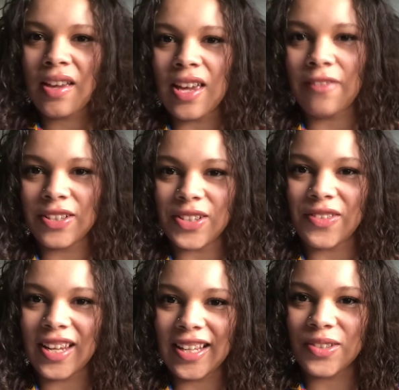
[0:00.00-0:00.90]
if it's on
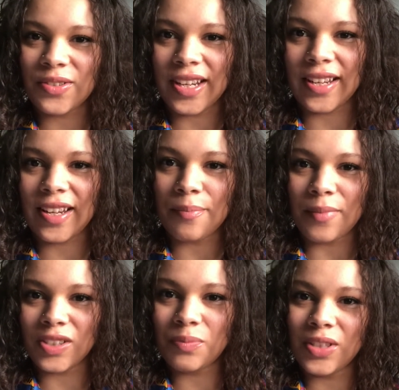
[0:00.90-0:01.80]
the internet it
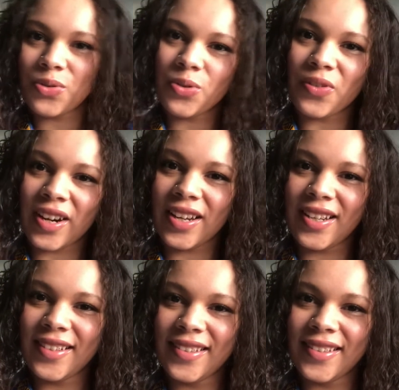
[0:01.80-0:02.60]
must be true, right?